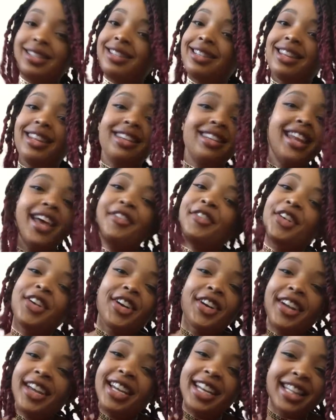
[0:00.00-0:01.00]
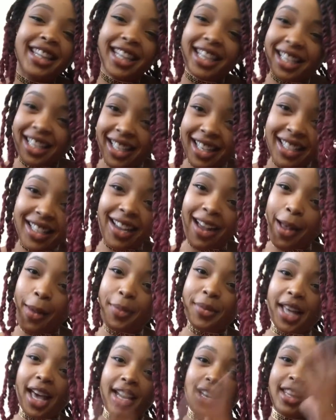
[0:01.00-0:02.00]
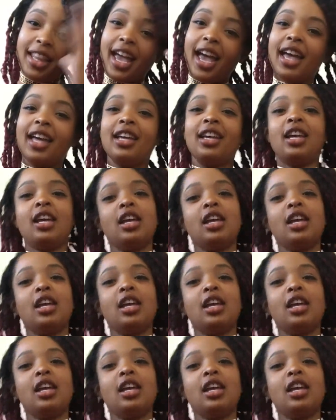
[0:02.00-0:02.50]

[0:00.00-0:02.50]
never anything good comes out of that.